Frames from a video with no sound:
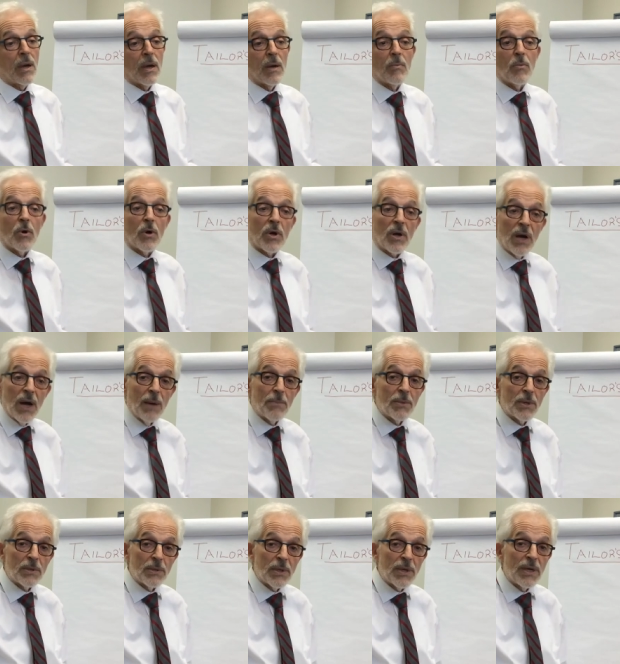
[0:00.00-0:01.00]
and more
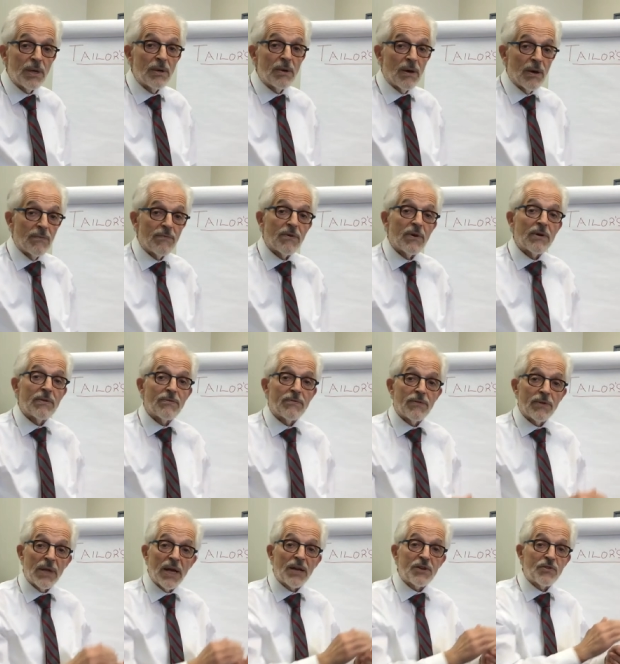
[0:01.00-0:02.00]
commonly a very
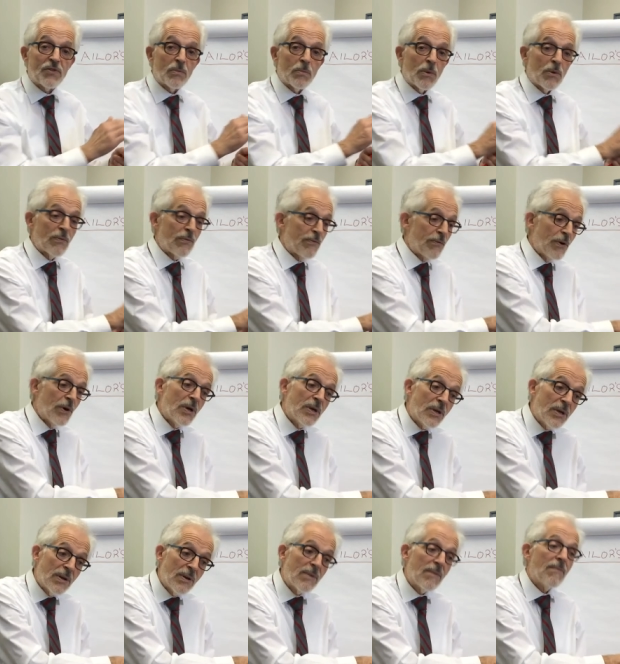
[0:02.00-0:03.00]
flexible
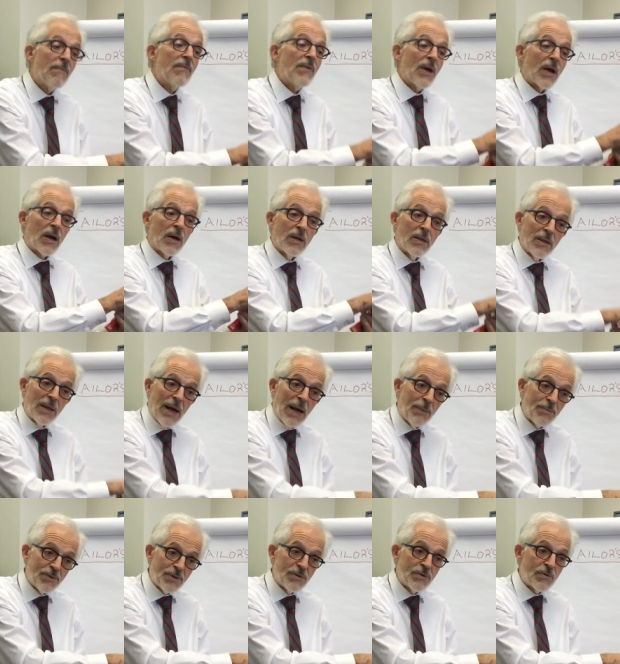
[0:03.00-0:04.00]
foot that
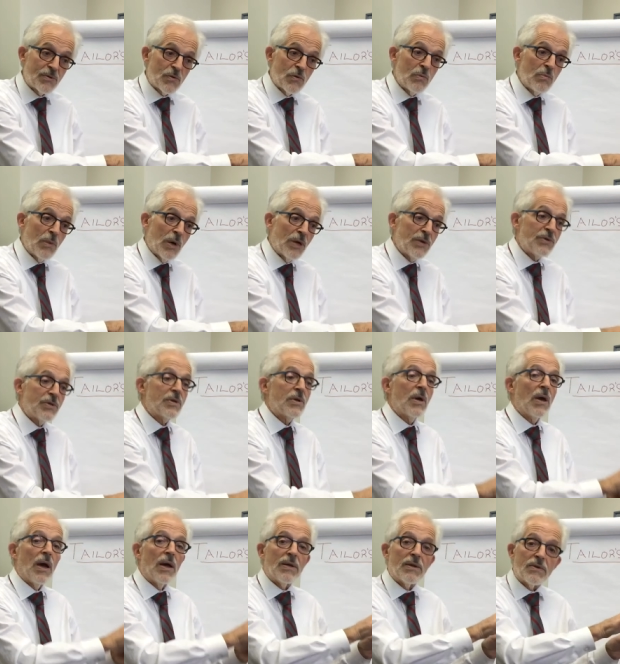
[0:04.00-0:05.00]
collapses too much,
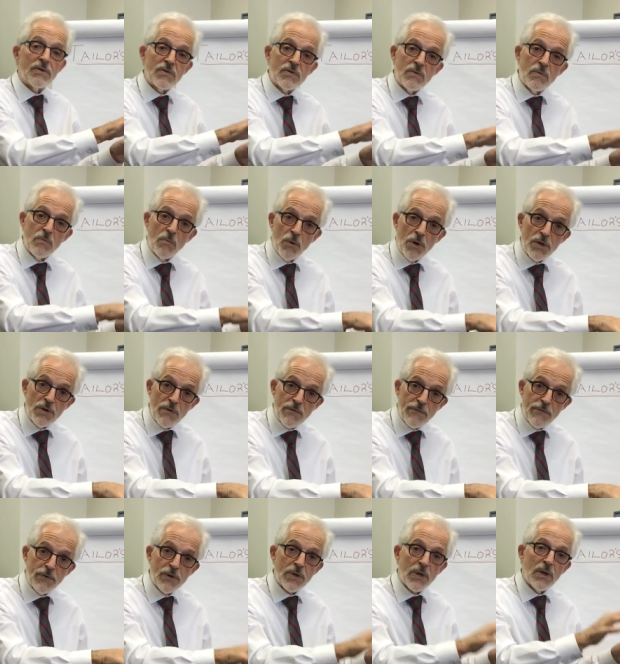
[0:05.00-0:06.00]
and when your
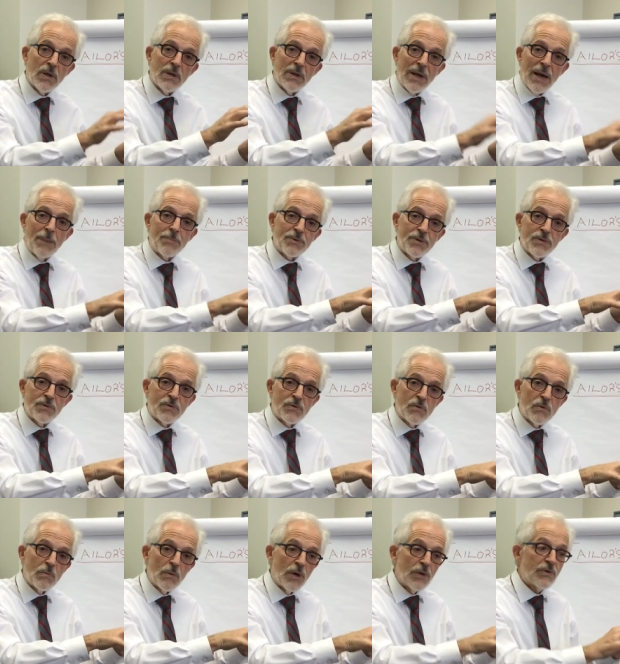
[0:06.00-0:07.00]
foot collapses
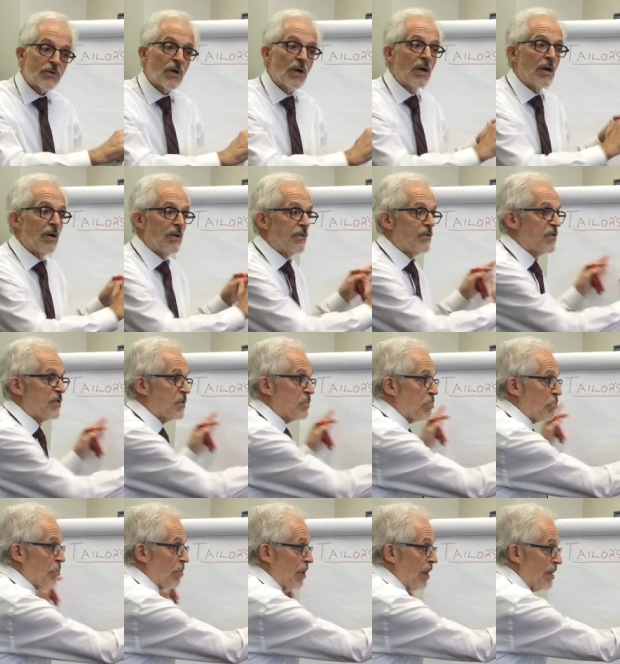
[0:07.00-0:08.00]
too much, it
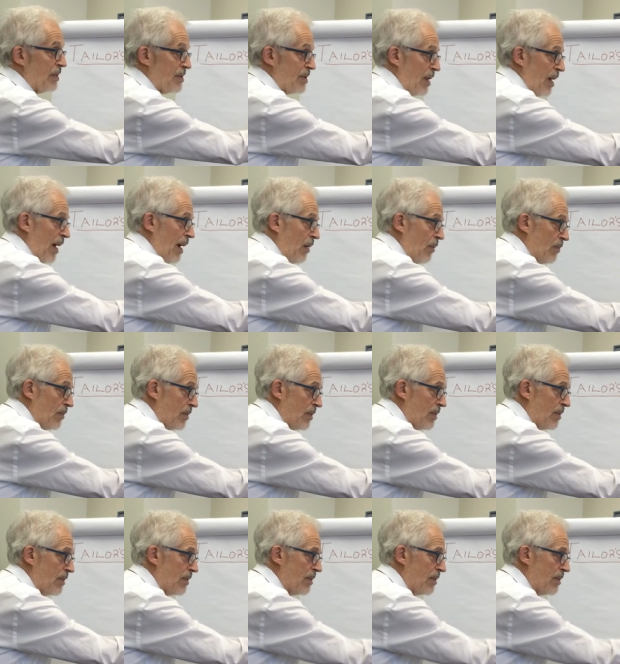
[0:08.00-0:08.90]
spreads out.